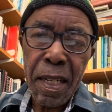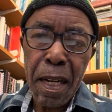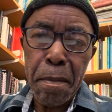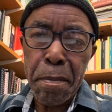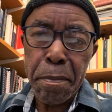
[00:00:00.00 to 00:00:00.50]

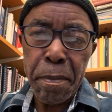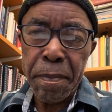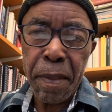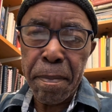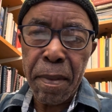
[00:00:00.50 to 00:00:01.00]
I'm
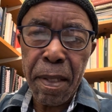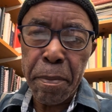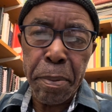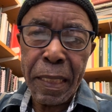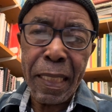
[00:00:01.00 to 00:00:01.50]

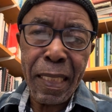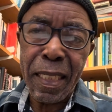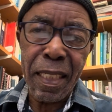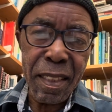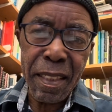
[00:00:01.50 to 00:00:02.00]

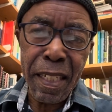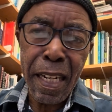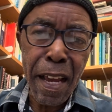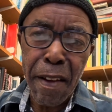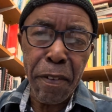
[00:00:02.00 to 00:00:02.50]
presenting
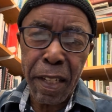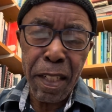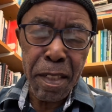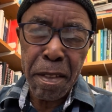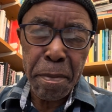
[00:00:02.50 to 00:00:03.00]
an
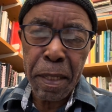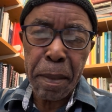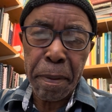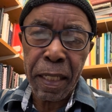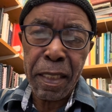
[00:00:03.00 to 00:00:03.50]
African
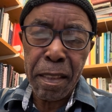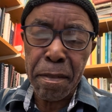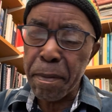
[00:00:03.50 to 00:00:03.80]
perspective.